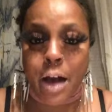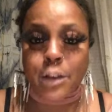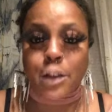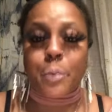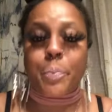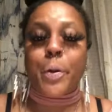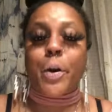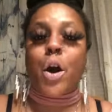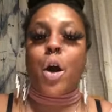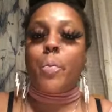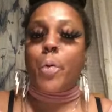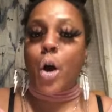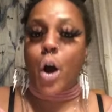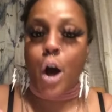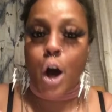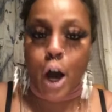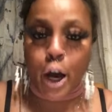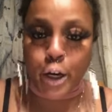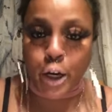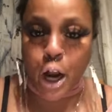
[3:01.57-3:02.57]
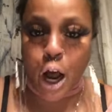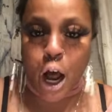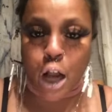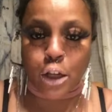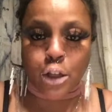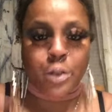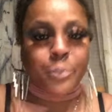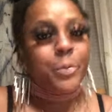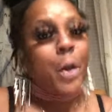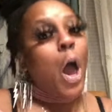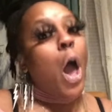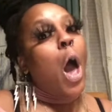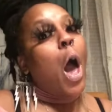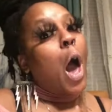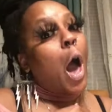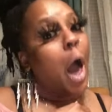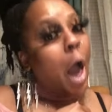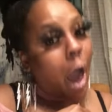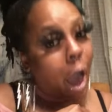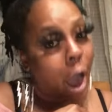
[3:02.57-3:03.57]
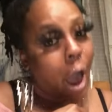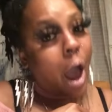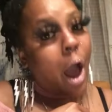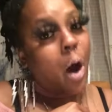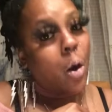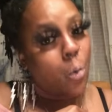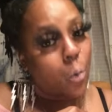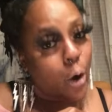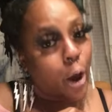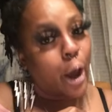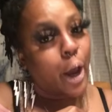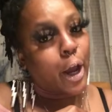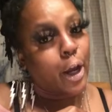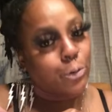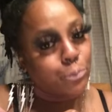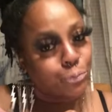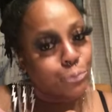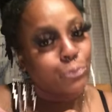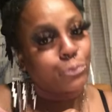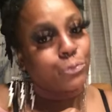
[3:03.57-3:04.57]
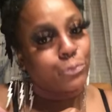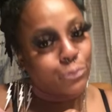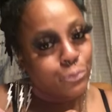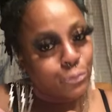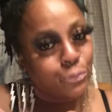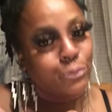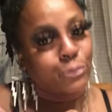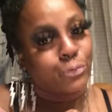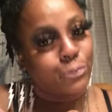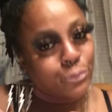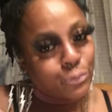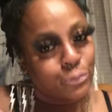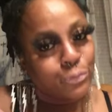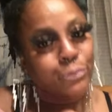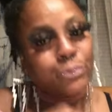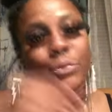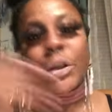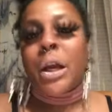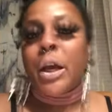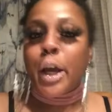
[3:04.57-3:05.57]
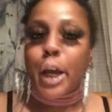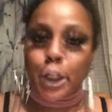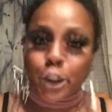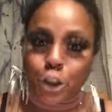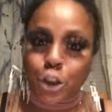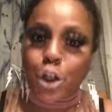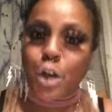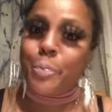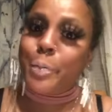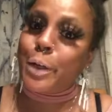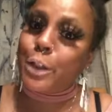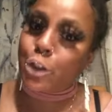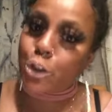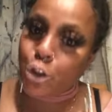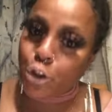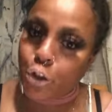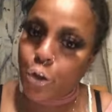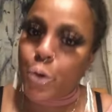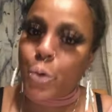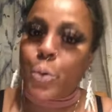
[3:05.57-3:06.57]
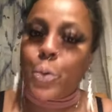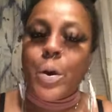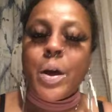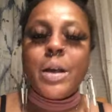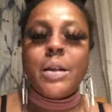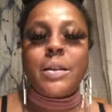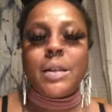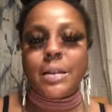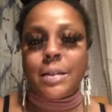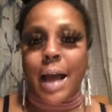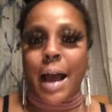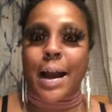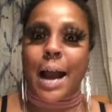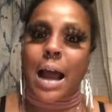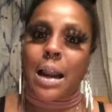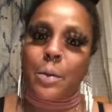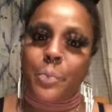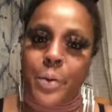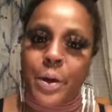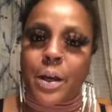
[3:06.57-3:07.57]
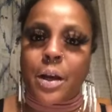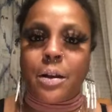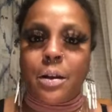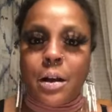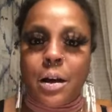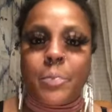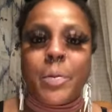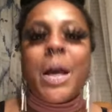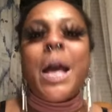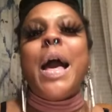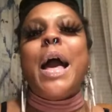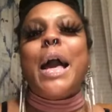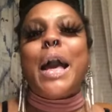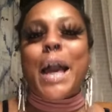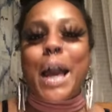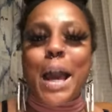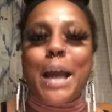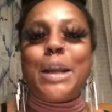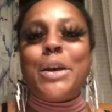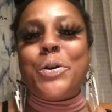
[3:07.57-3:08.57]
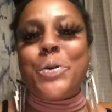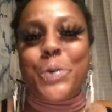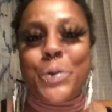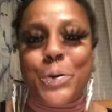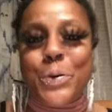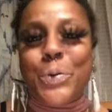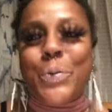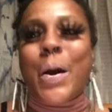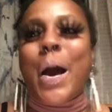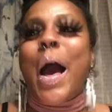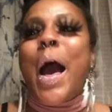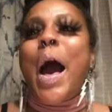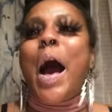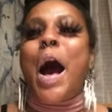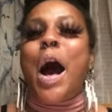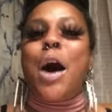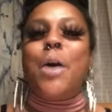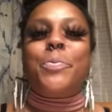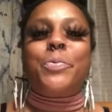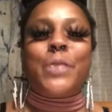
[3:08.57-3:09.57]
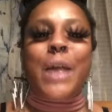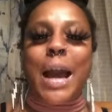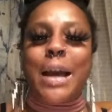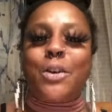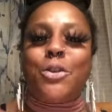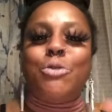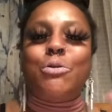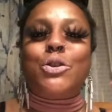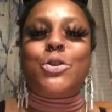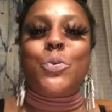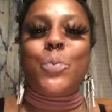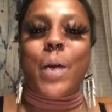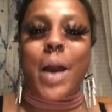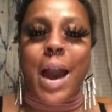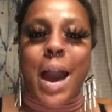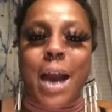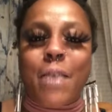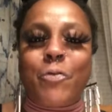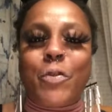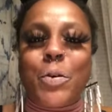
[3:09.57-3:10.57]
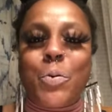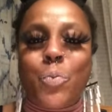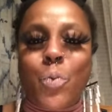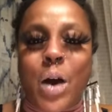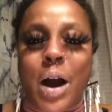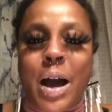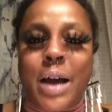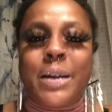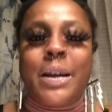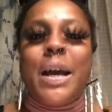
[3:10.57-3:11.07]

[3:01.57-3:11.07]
to pick up a hundred dollars. I wait. Mm-hmm. It should be two since I got to pick it up. Anywho, um, thank you to everyone